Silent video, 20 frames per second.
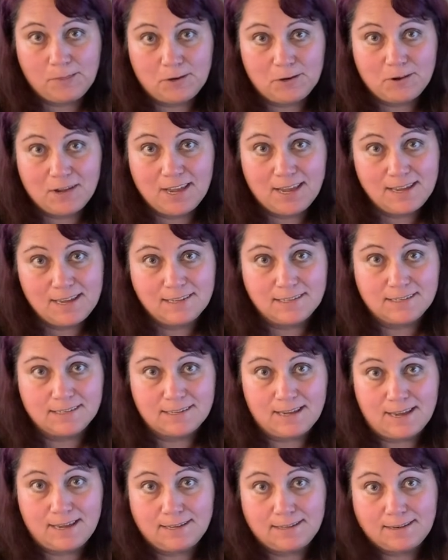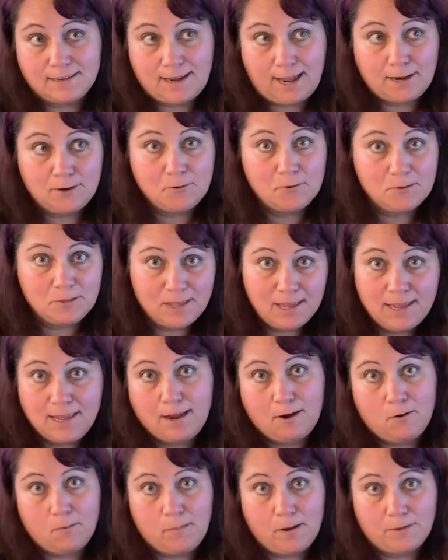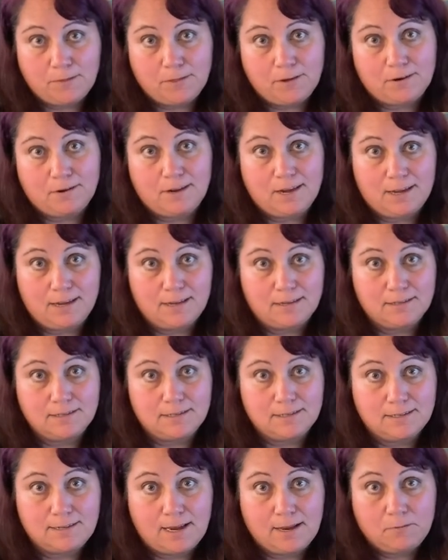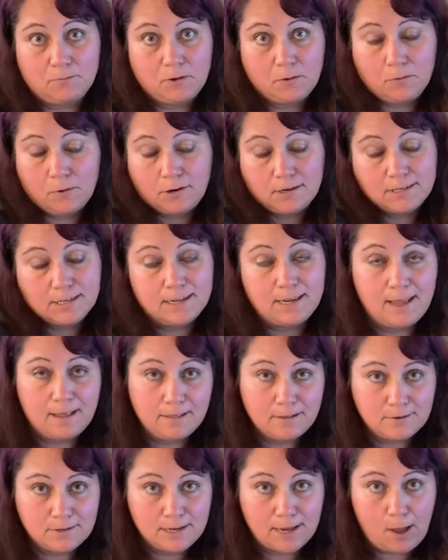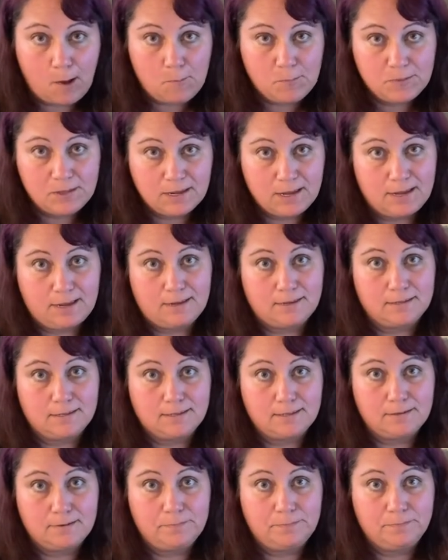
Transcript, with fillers: their kids and I know they care about their kids and we work together to help the kids.